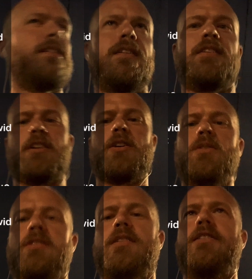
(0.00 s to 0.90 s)
You know,
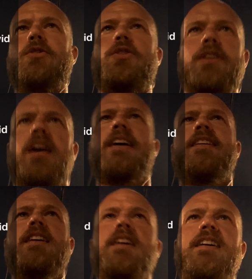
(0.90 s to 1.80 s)
you could
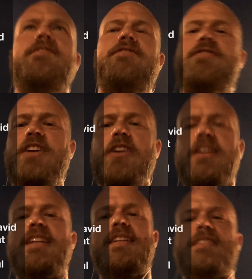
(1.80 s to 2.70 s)
very
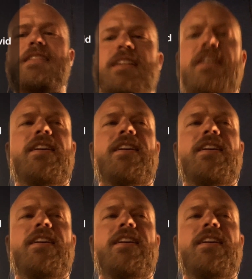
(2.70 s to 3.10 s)
easily